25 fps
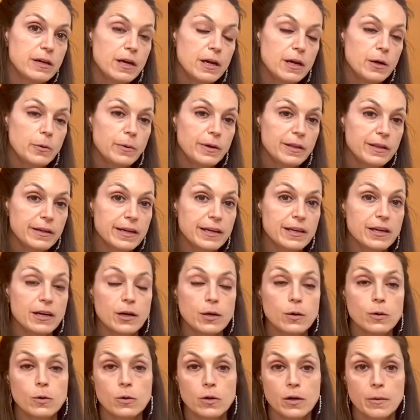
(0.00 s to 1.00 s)
we look at our
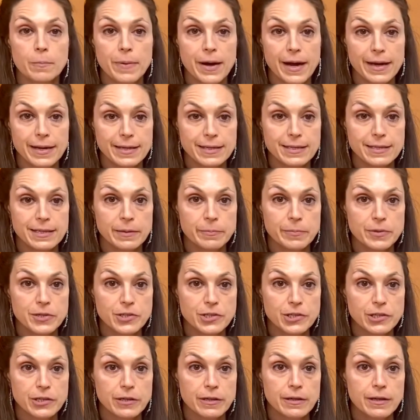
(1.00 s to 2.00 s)
core body
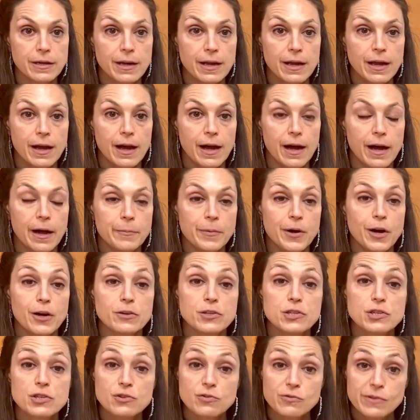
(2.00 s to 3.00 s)
temperature, our
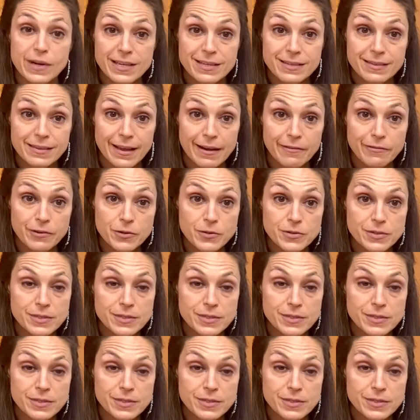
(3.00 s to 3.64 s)
stress levels.